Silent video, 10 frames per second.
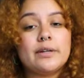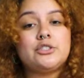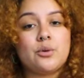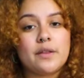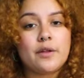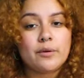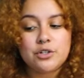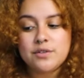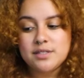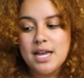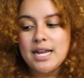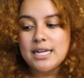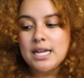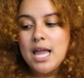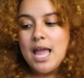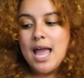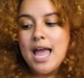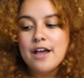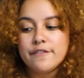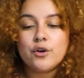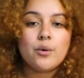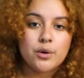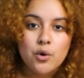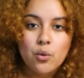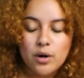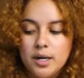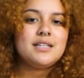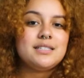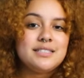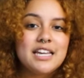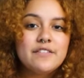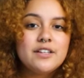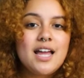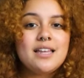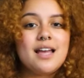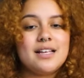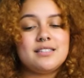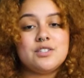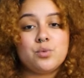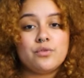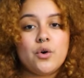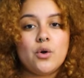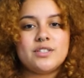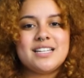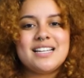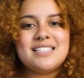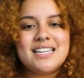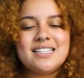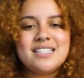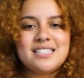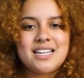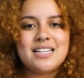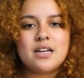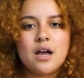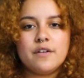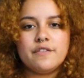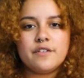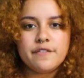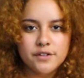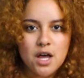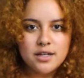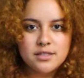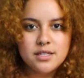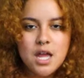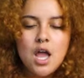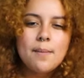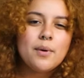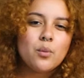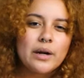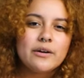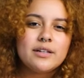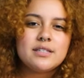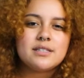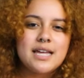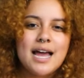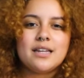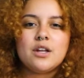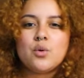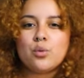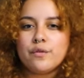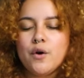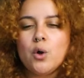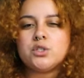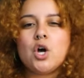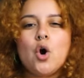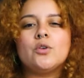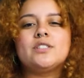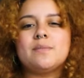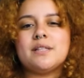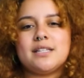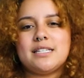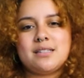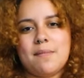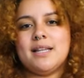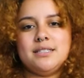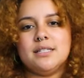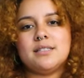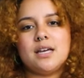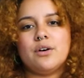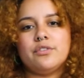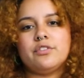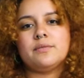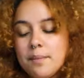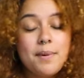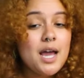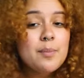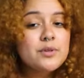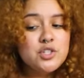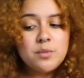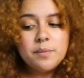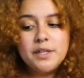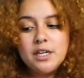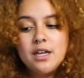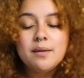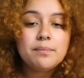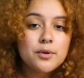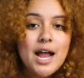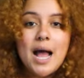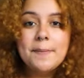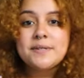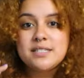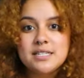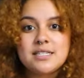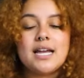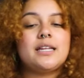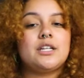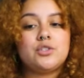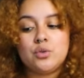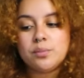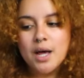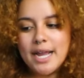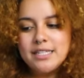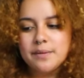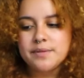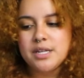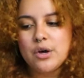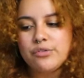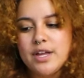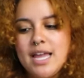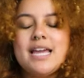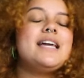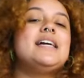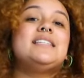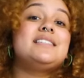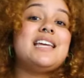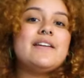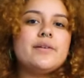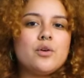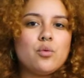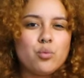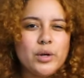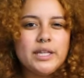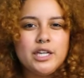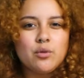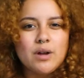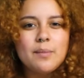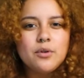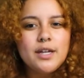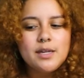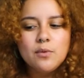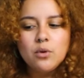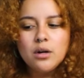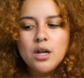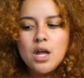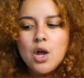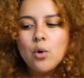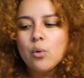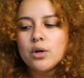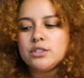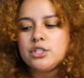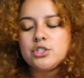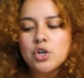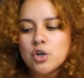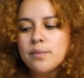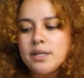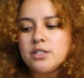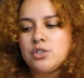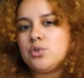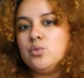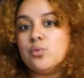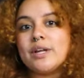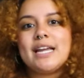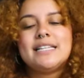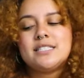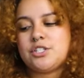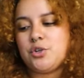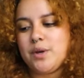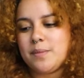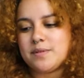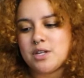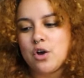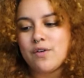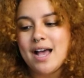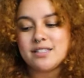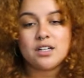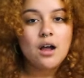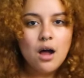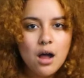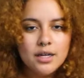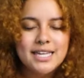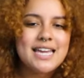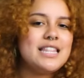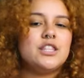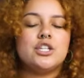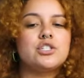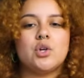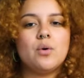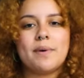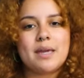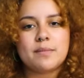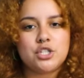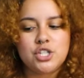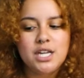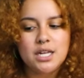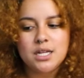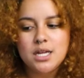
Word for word: rejoining the original society of their own accord. David and S's revolt is in a state of flux, but where does that revolt ultimately cement itself? By presumably and perhaps deciding to blind himself, is David really a rebel anymore, or determined to reinstitute himself as a cog in the soulmate machine?